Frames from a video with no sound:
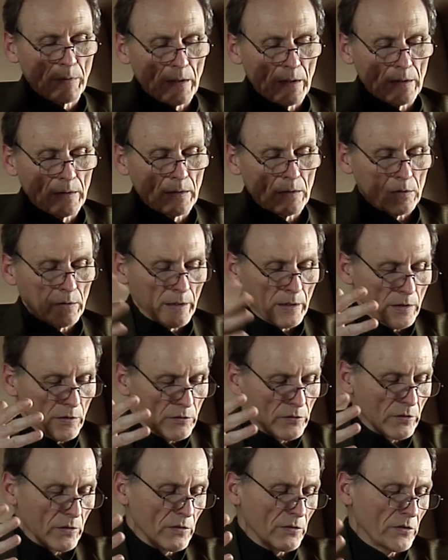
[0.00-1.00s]
been
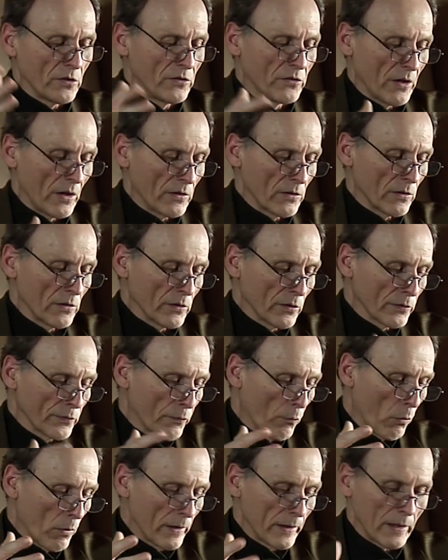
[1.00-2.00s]
linkages to gender
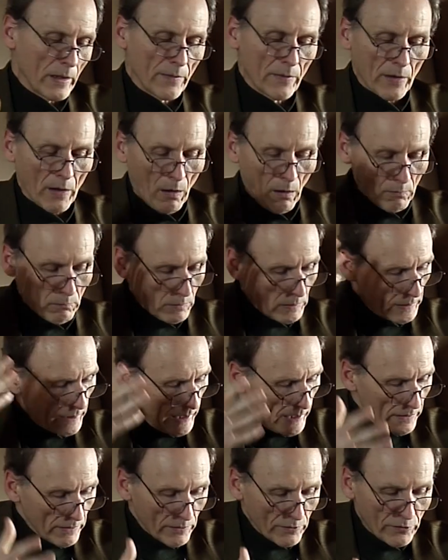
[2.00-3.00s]
dysphoria that are
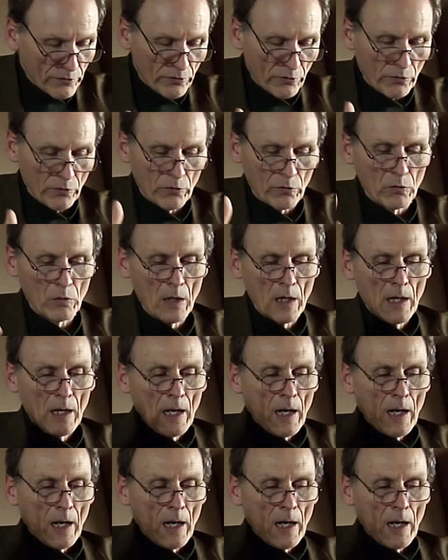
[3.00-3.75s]
related to